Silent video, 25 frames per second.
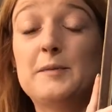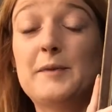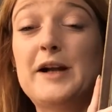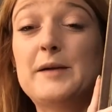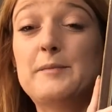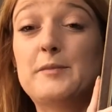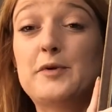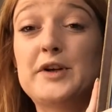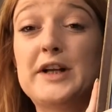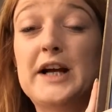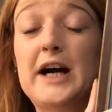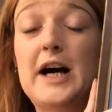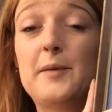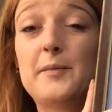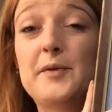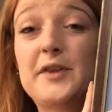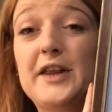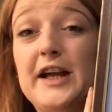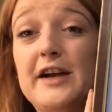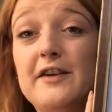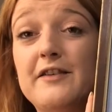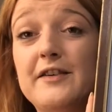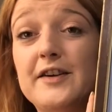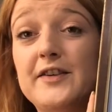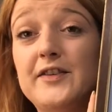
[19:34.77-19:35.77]
put it up
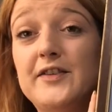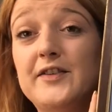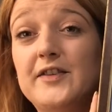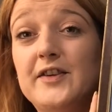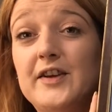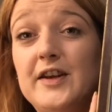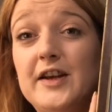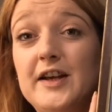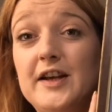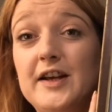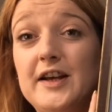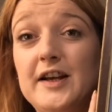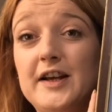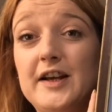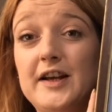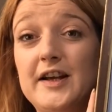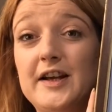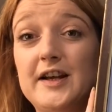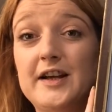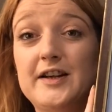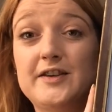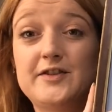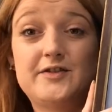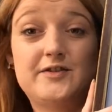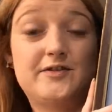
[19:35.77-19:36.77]
there as
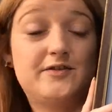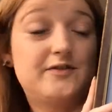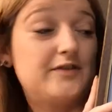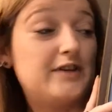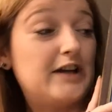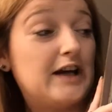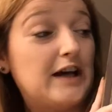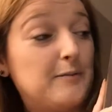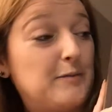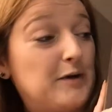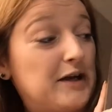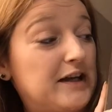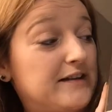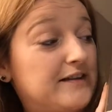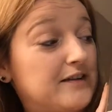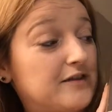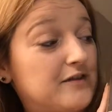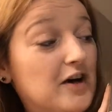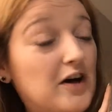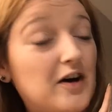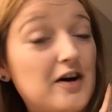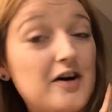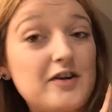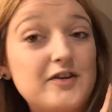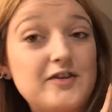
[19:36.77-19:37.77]
a piece of
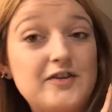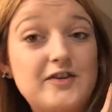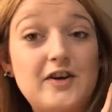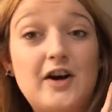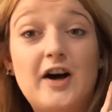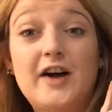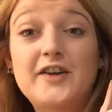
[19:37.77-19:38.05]
art.